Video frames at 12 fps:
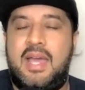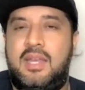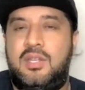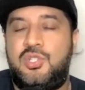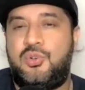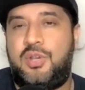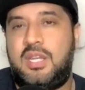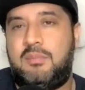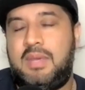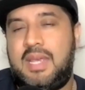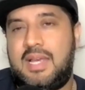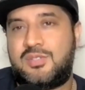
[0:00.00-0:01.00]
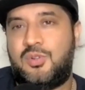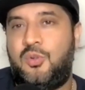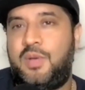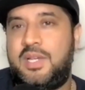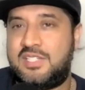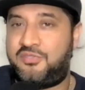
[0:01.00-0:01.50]
And joining me, as
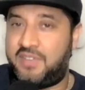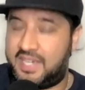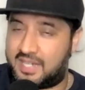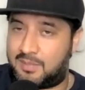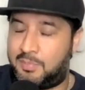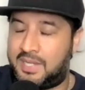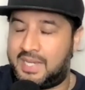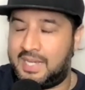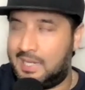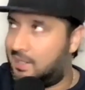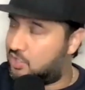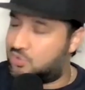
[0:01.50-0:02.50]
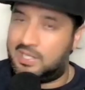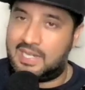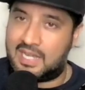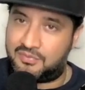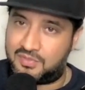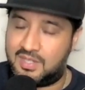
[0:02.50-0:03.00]
always, is Vic, but he literally
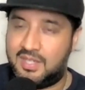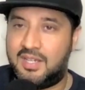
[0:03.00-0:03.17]
left